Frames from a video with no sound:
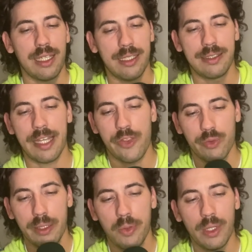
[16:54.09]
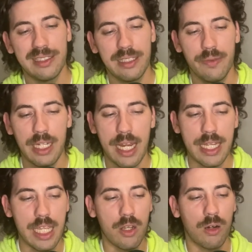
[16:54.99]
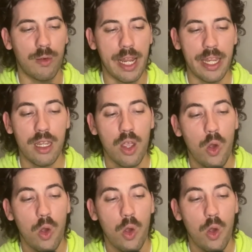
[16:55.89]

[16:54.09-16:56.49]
He's got 3.78 ERA.